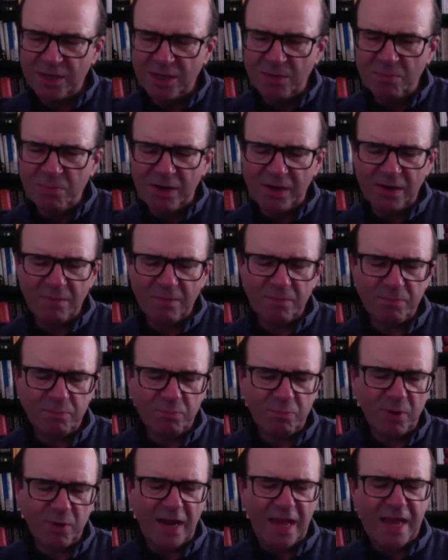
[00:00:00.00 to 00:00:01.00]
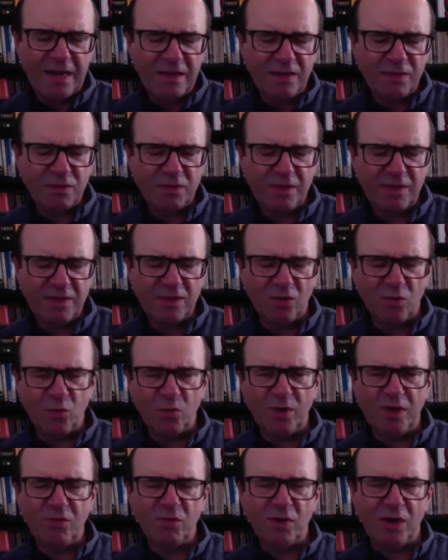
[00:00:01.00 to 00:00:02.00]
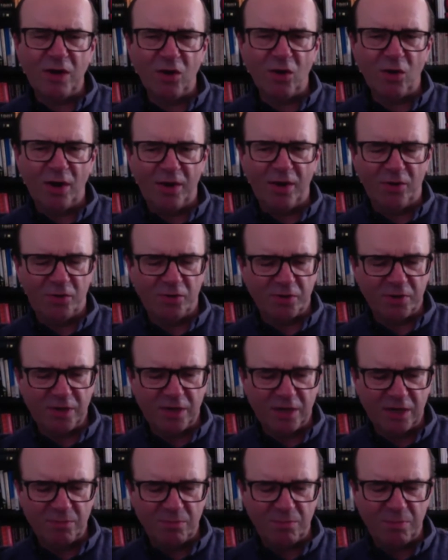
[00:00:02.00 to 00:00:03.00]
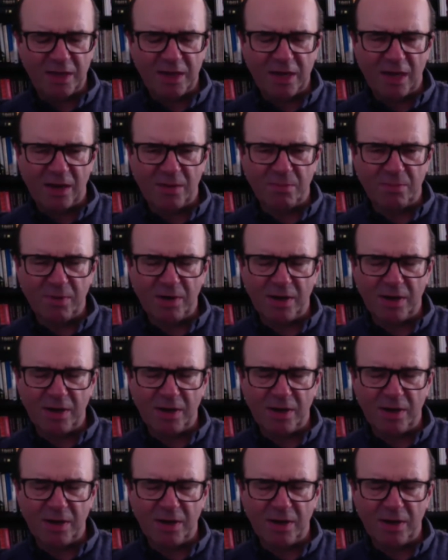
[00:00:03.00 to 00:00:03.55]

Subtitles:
But anything that we rely on can become